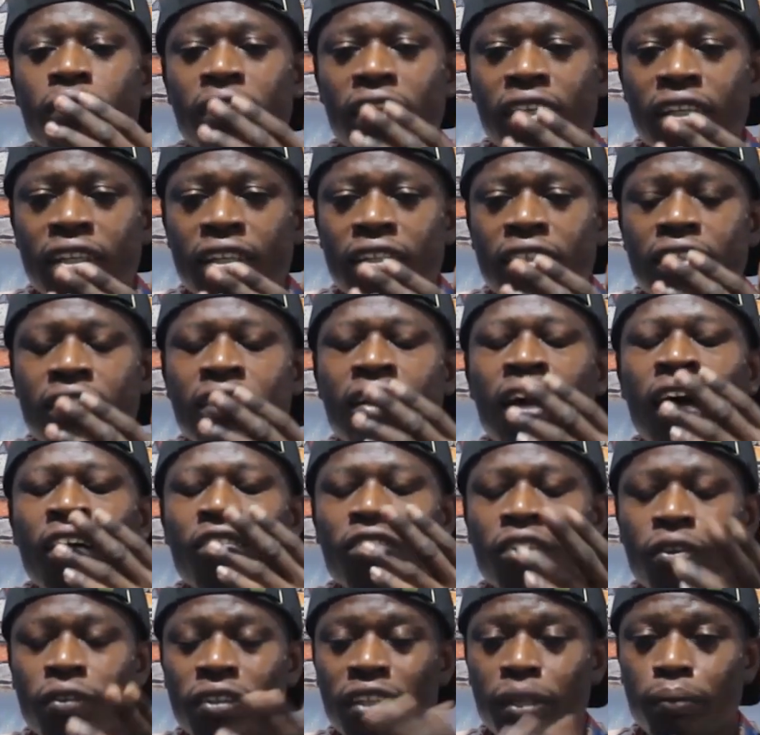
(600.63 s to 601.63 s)
really
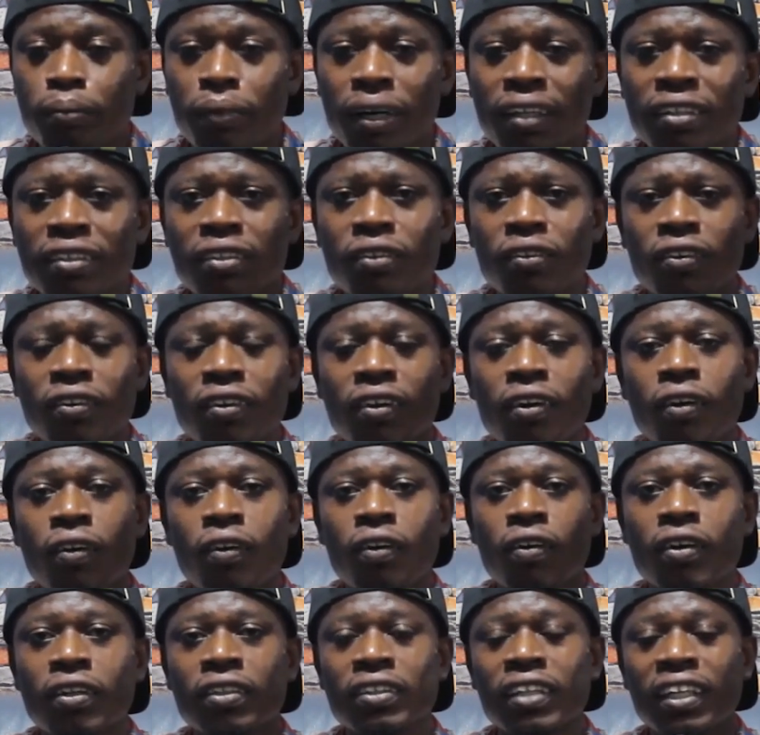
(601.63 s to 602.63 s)
agree with the man
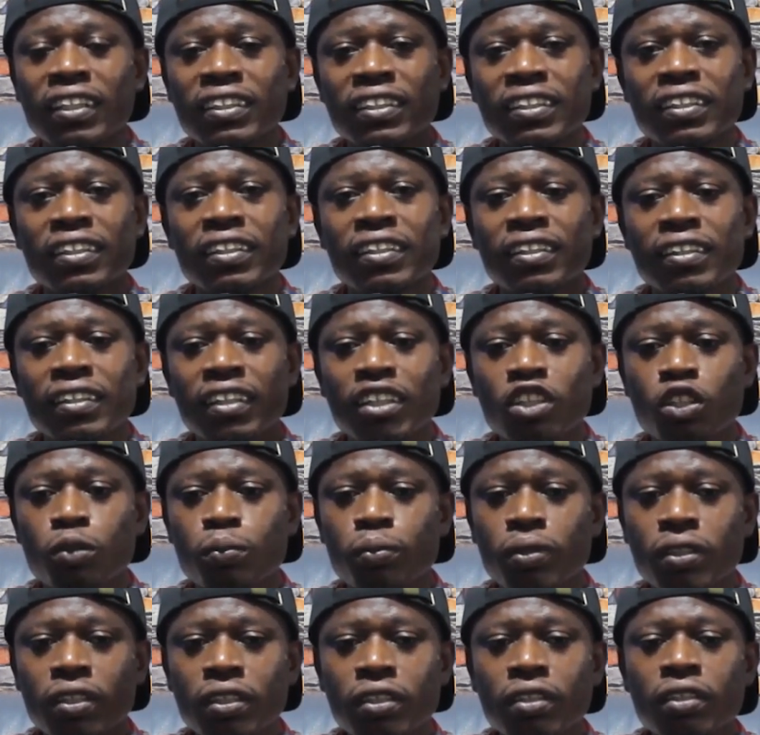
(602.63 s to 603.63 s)
that it
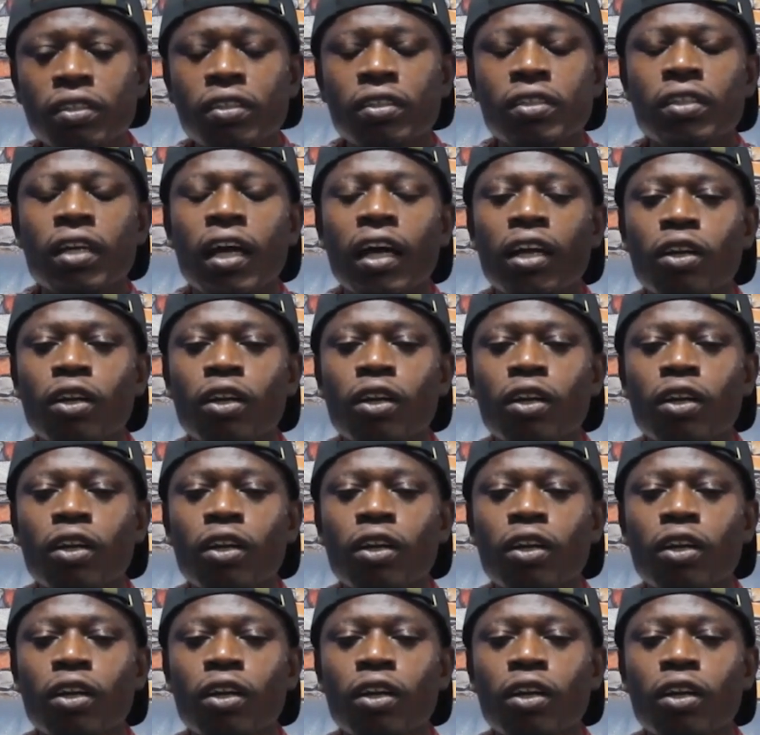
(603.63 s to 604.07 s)
should be